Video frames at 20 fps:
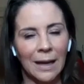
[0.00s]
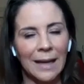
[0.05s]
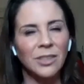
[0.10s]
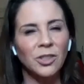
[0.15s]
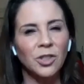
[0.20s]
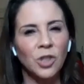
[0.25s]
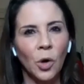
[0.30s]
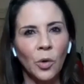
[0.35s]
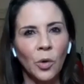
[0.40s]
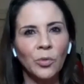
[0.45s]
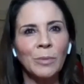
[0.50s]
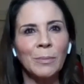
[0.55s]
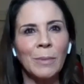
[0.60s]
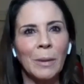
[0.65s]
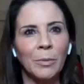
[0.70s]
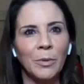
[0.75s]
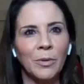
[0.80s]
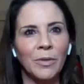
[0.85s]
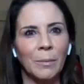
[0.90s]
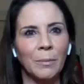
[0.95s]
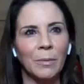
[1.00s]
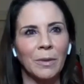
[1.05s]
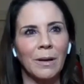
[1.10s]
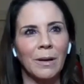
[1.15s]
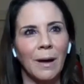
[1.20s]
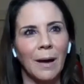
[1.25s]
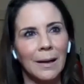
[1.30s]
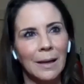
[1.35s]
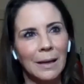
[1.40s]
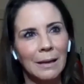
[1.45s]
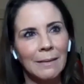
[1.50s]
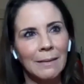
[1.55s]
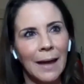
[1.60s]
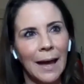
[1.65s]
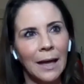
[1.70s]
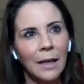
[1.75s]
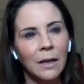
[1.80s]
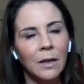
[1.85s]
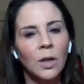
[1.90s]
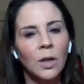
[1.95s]
I don't remember them cutting
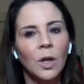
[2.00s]
that,